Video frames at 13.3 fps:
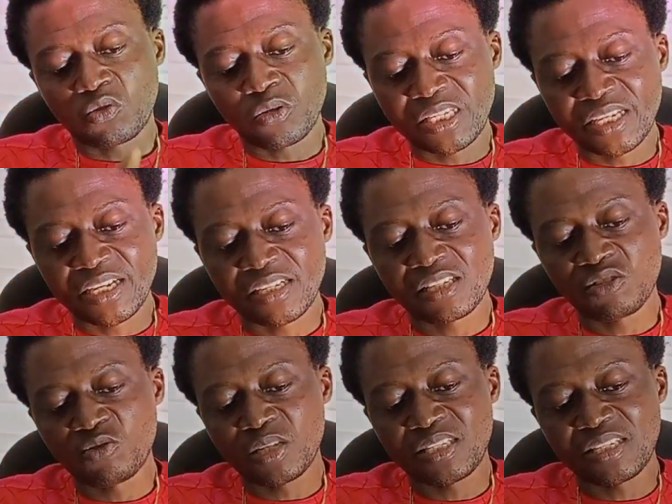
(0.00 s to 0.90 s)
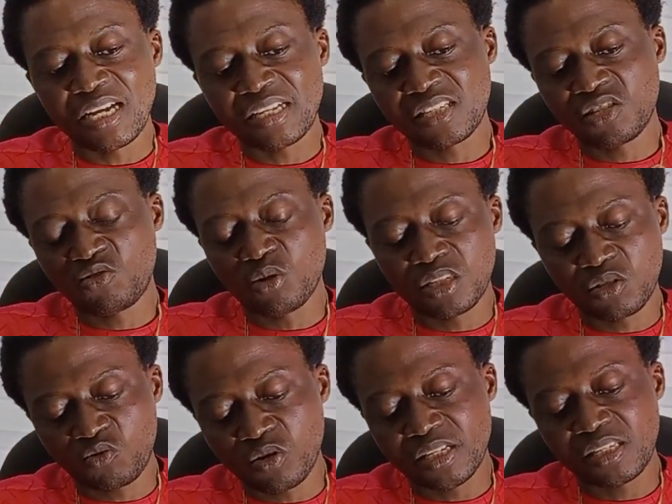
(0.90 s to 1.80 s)
2018, 2019,
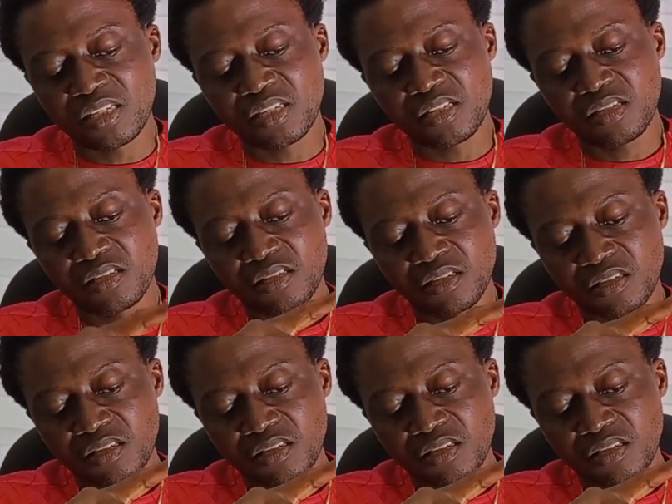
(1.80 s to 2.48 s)
2020,